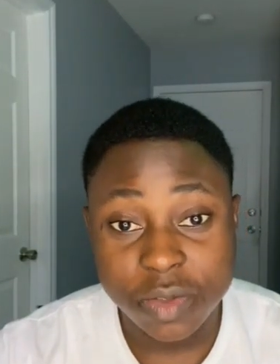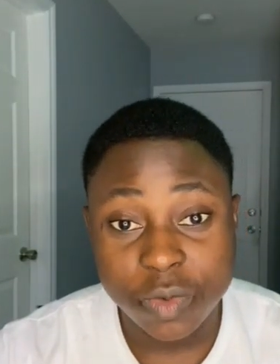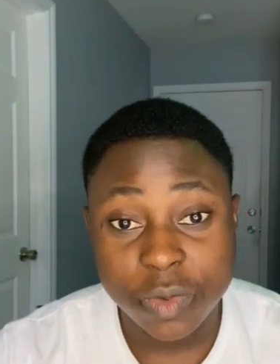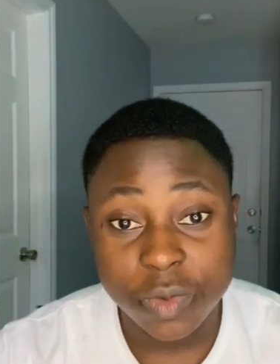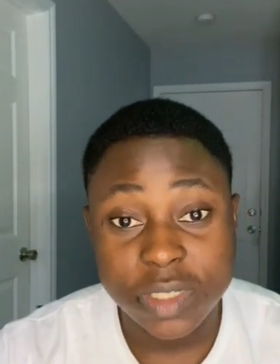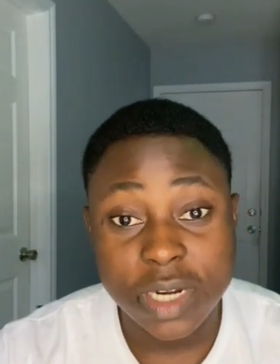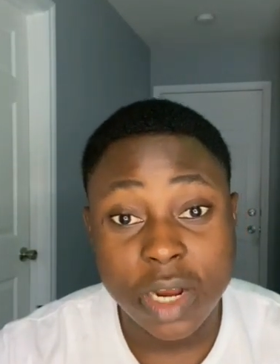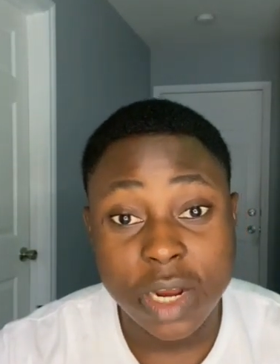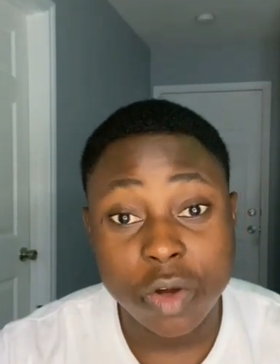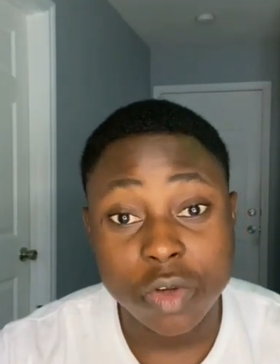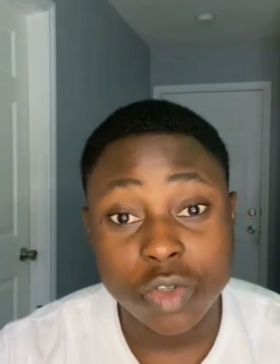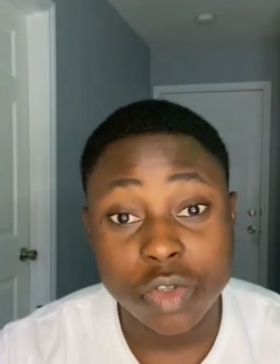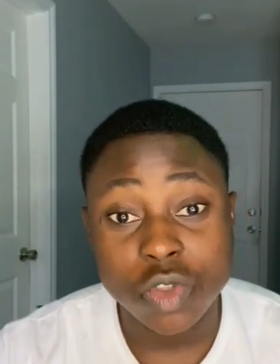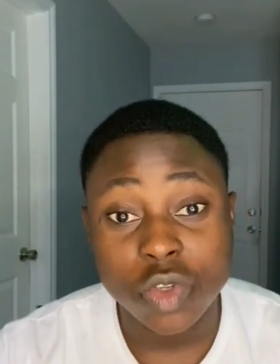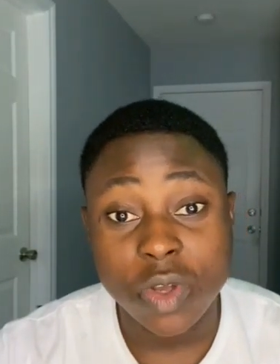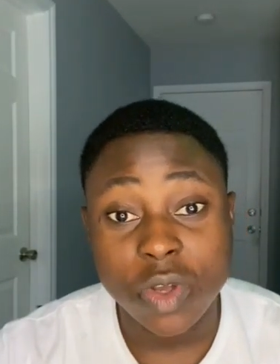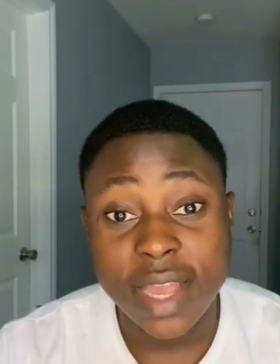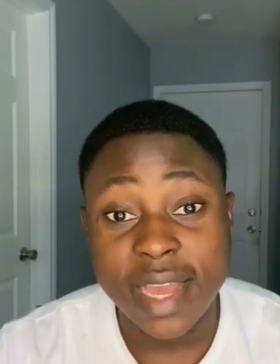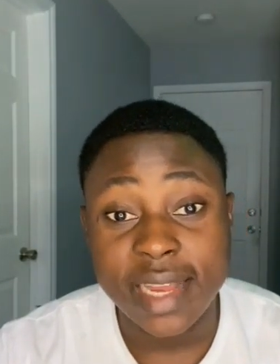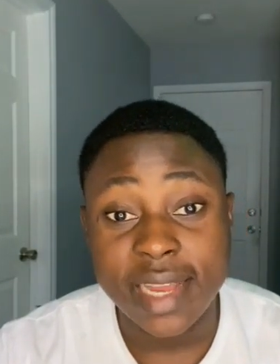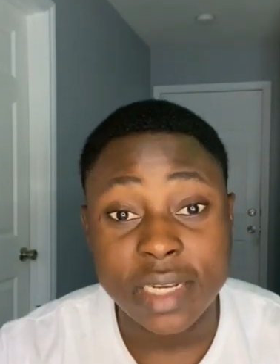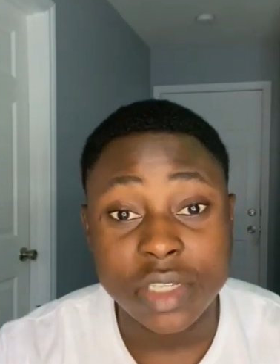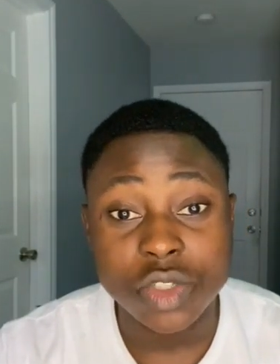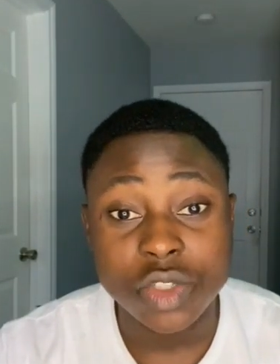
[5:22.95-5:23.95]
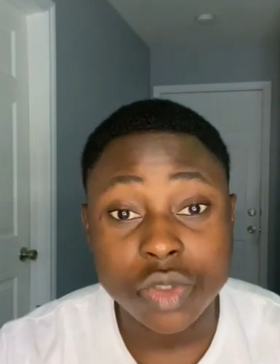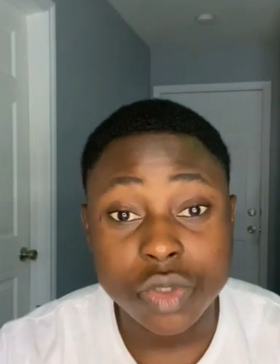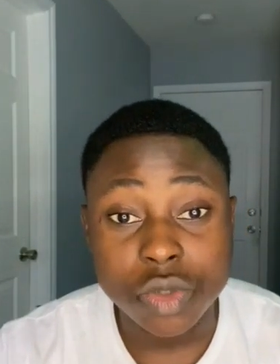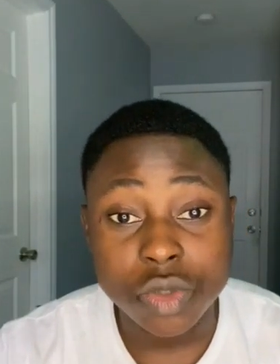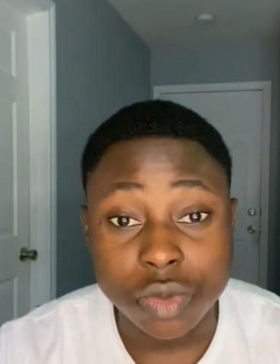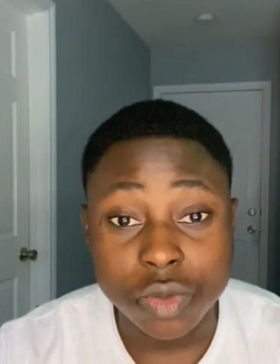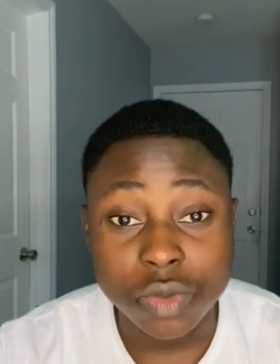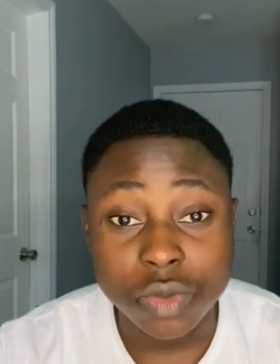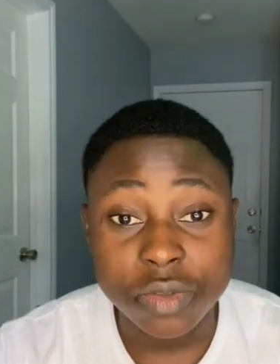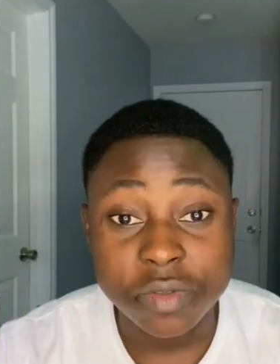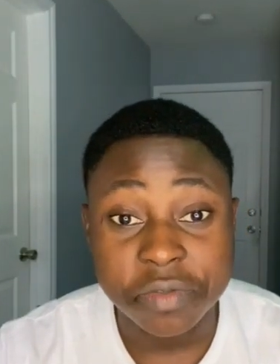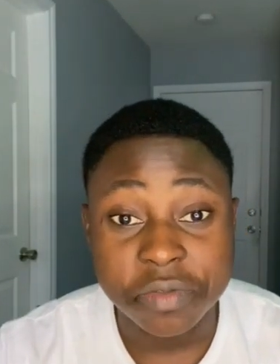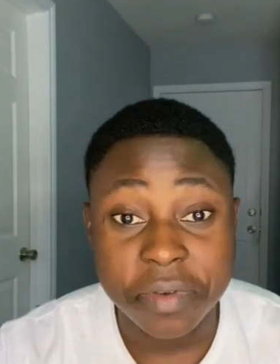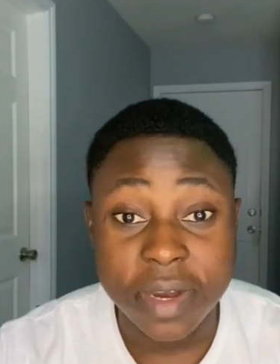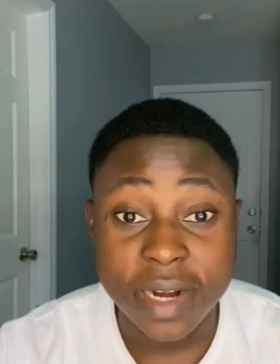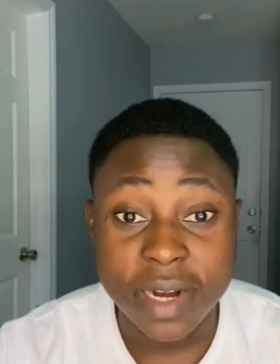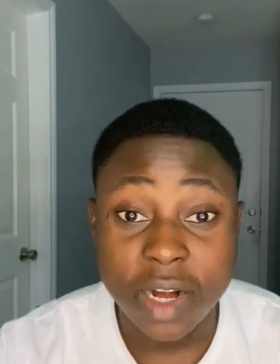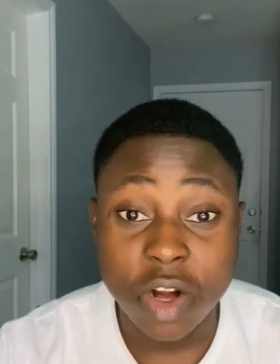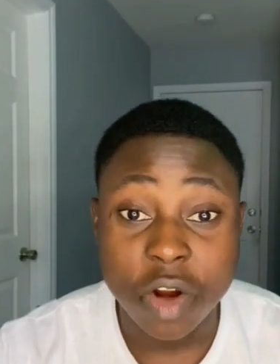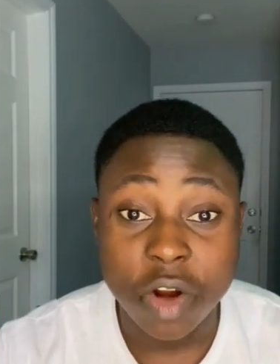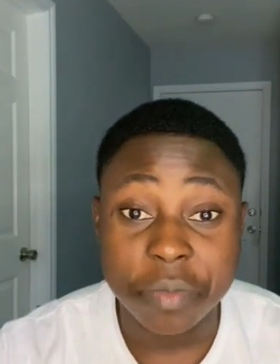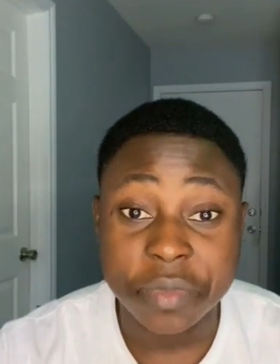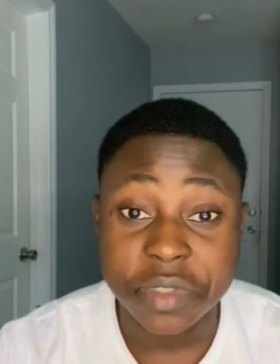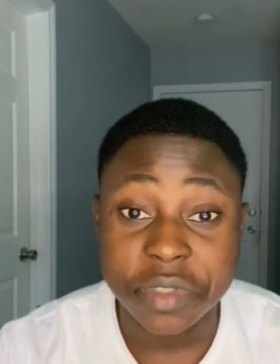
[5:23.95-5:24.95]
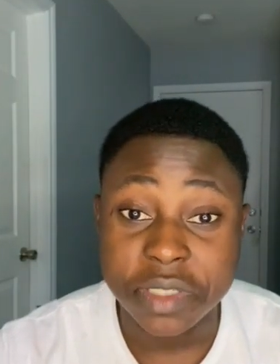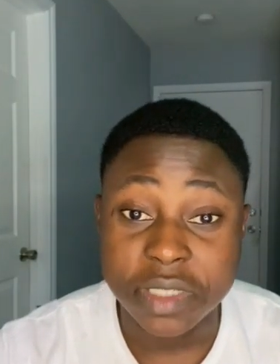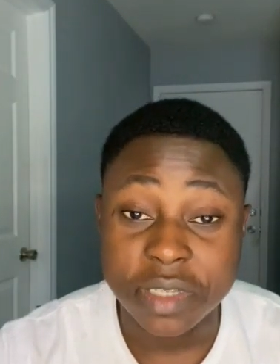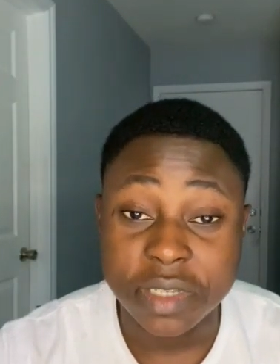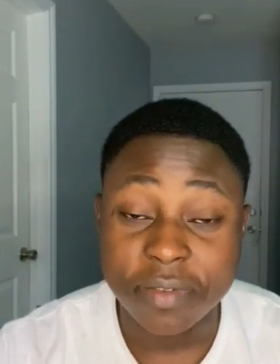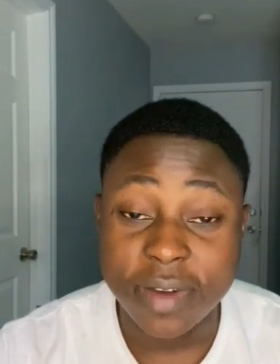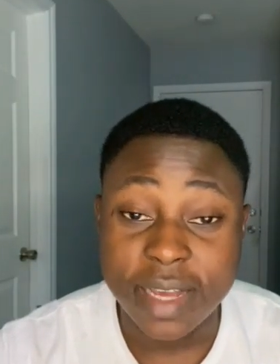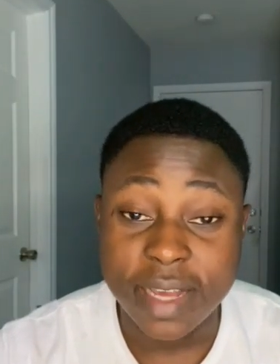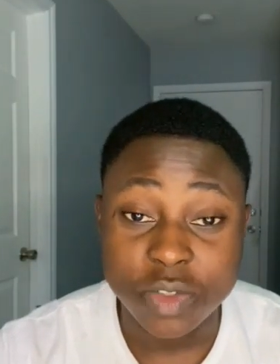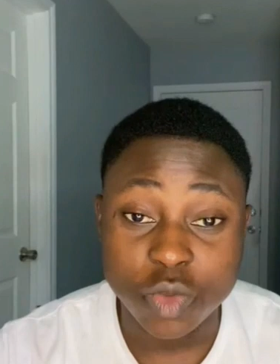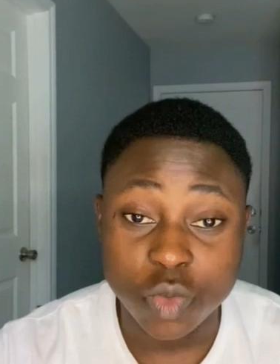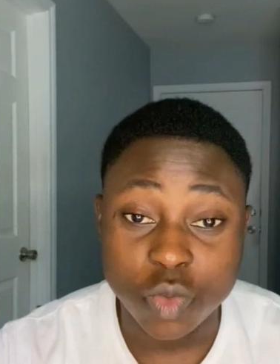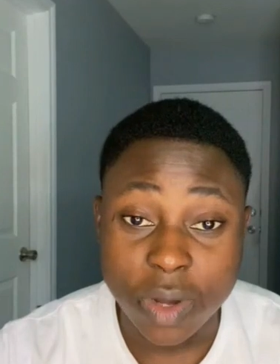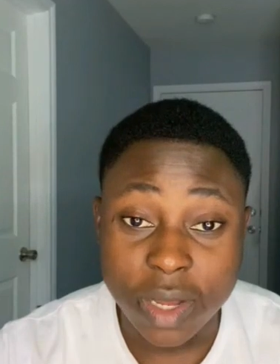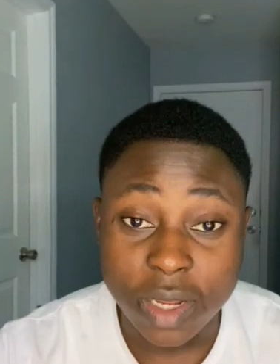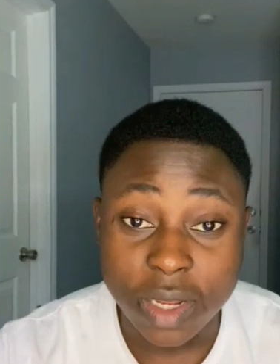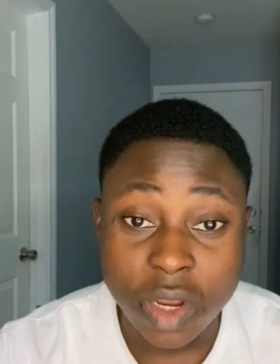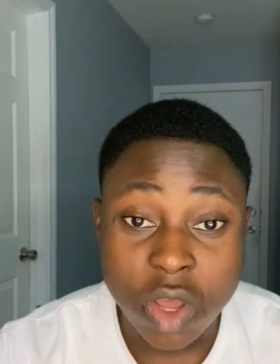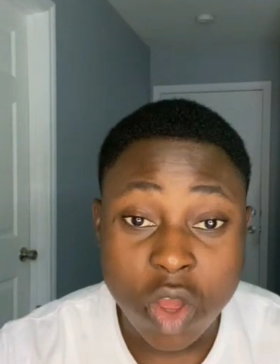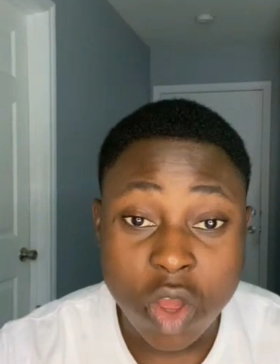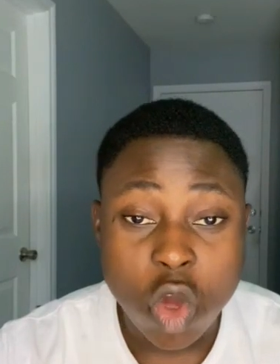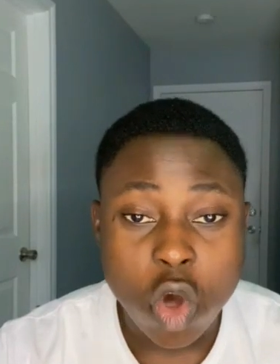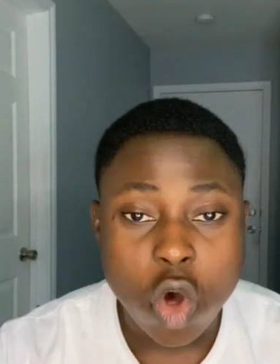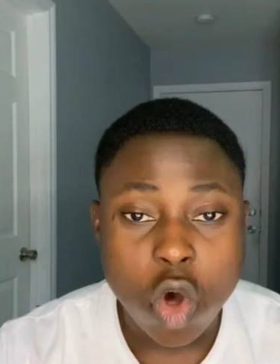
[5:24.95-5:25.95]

which are also early schools, very competitive as well,